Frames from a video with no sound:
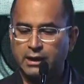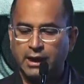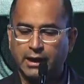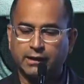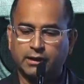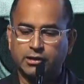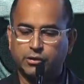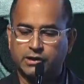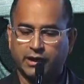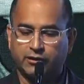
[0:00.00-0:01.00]
And then this was
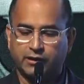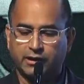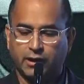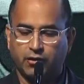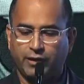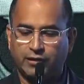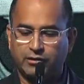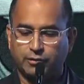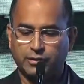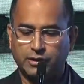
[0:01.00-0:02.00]
actually the denervation
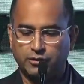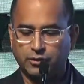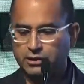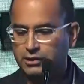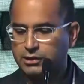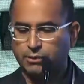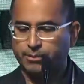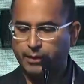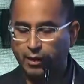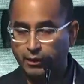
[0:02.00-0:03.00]
procedure. This is the
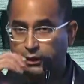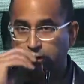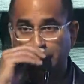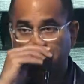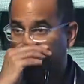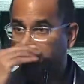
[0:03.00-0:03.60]
Paradise system.